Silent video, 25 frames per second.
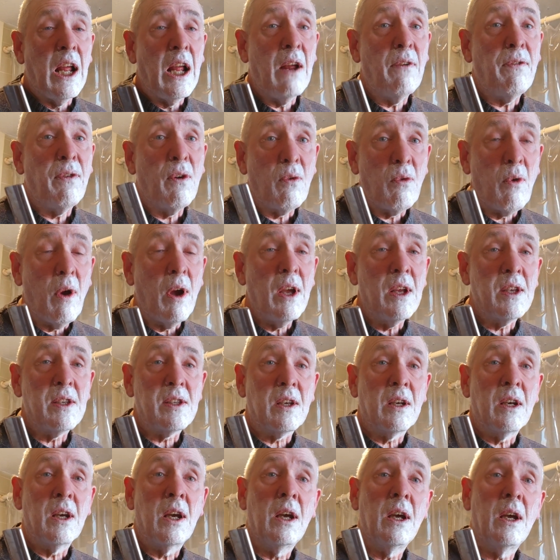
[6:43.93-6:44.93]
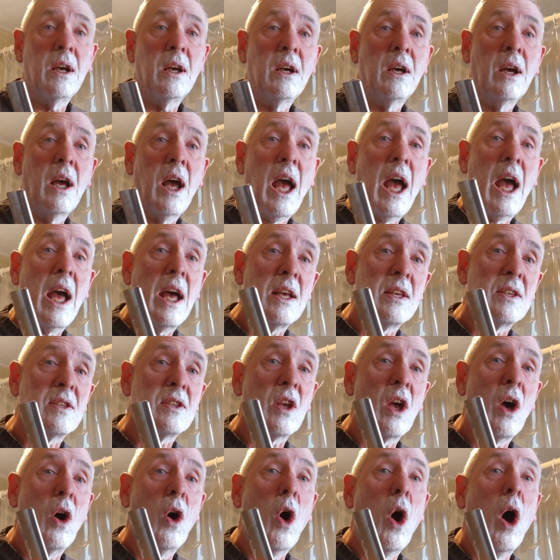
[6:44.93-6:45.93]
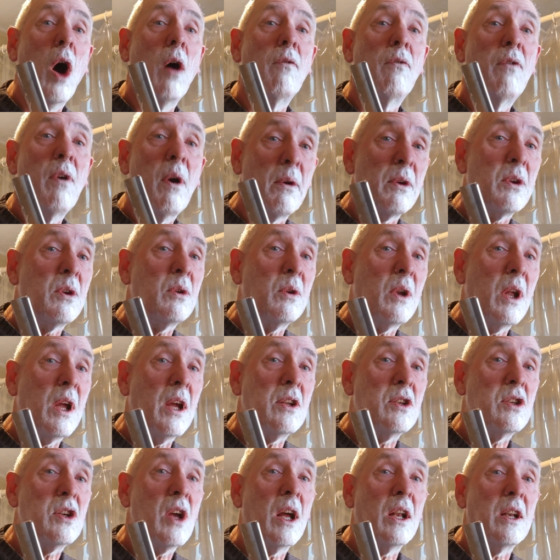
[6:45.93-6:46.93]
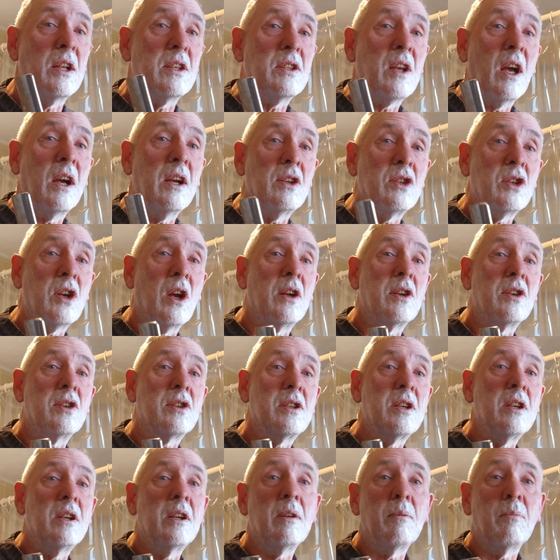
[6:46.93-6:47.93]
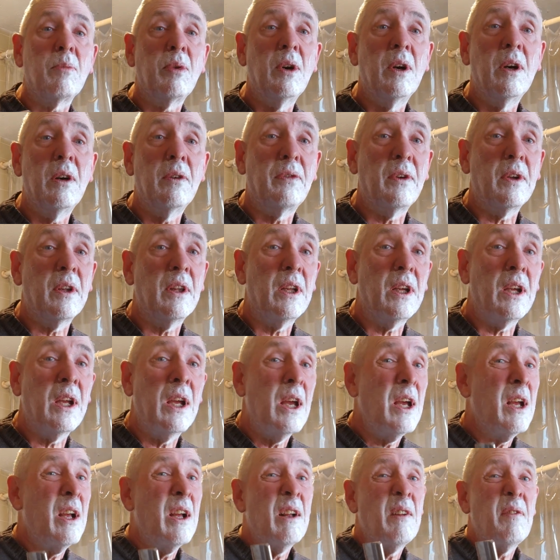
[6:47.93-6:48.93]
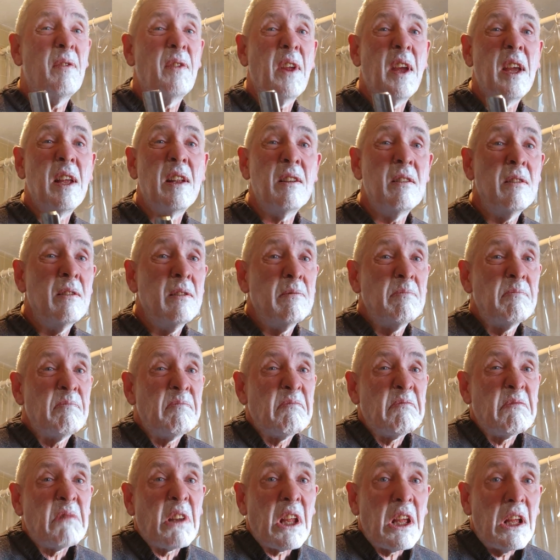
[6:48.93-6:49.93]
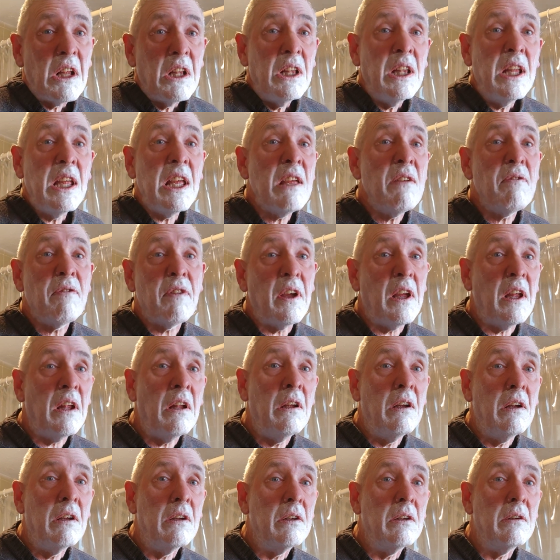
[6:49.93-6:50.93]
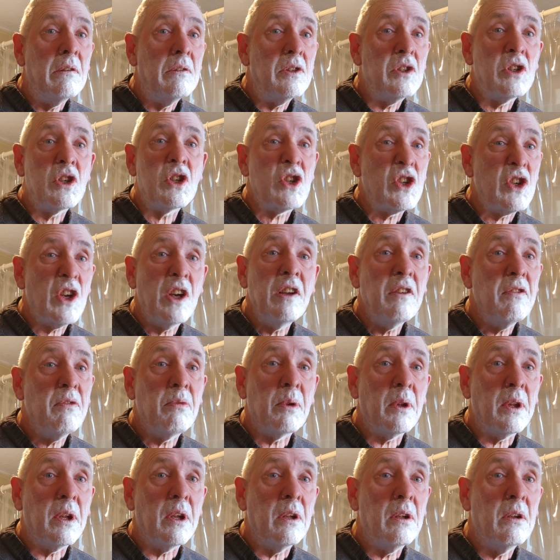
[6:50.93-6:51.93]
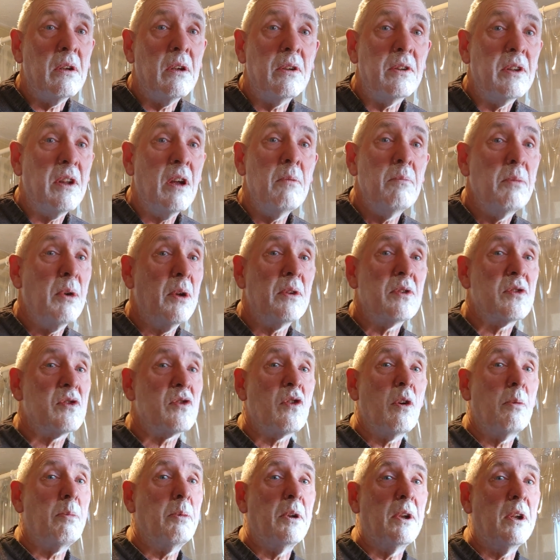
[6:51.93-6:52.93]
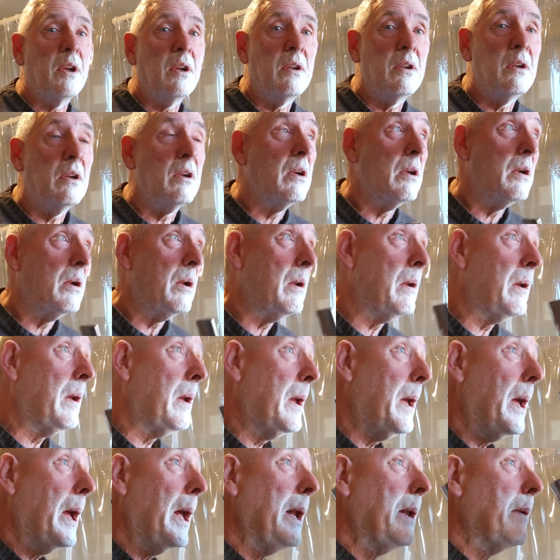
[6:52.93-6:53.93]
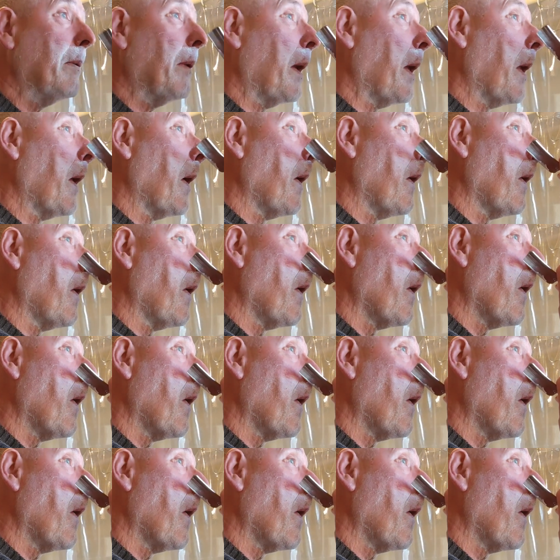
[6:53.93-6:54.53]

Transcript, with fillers: if a razor has a very good edge and it's HHTing perfectly, then leave it. Just shave with it. Don't bother stropping it. Anyway.